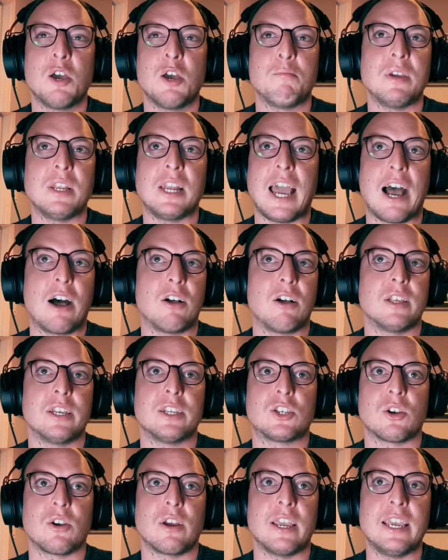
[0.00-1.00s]
media
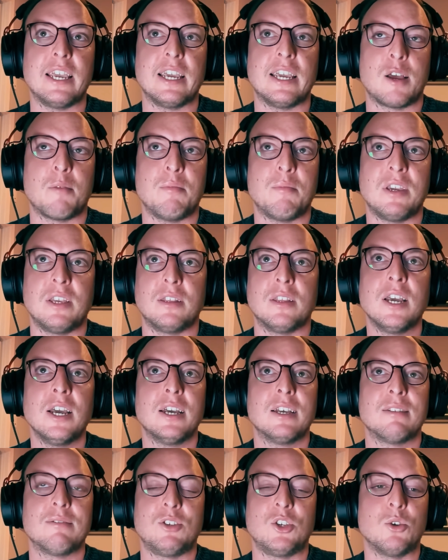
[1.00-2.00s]
outlets are in. I mean,
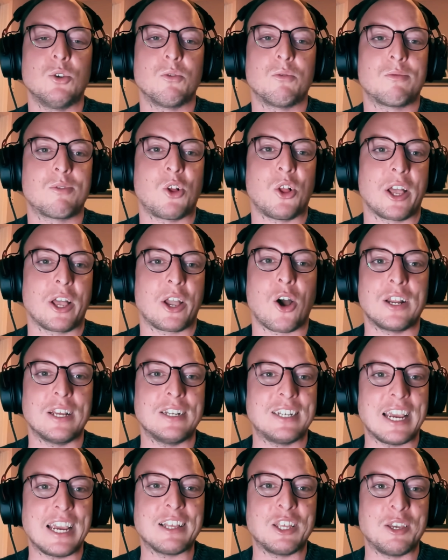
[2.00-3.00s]
you click on a
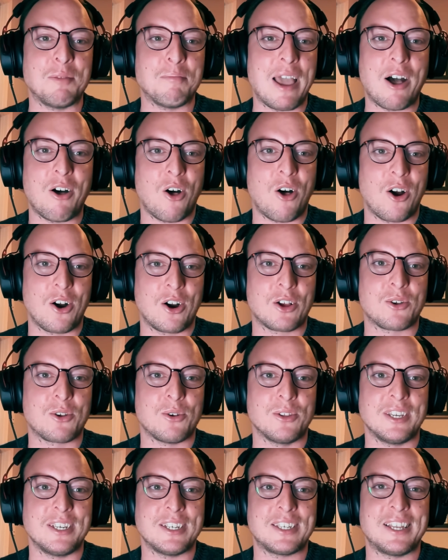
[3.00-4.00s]
Daily Mail article
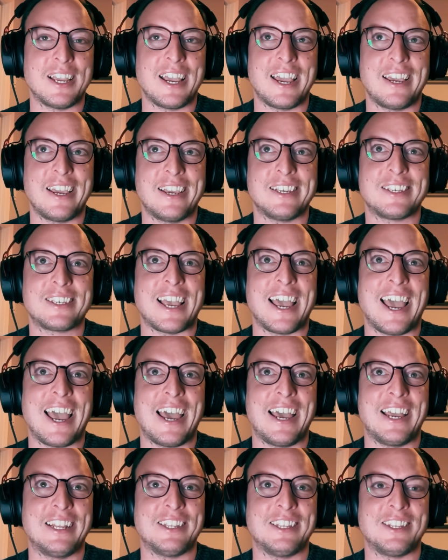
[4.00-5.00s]
these days
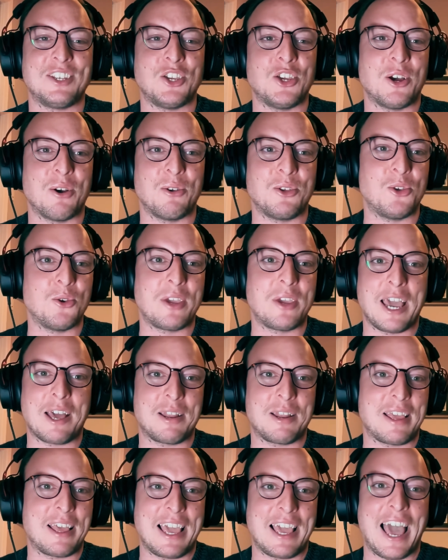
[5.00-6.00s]
and, you know, you get
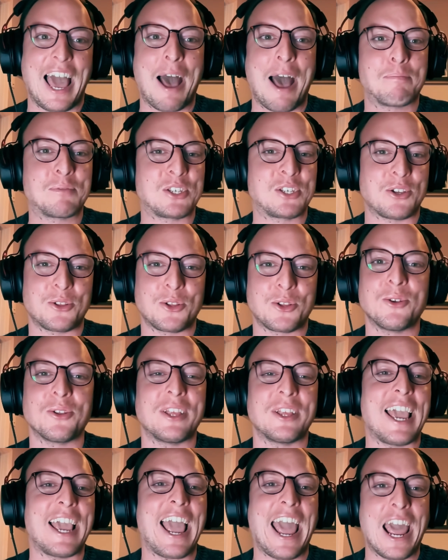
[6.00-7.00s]

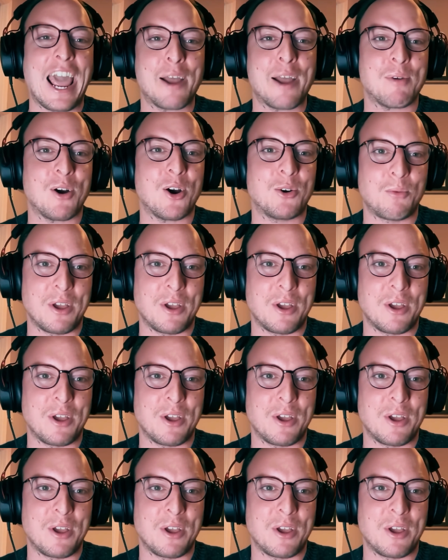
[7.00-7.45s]
absolutely hammered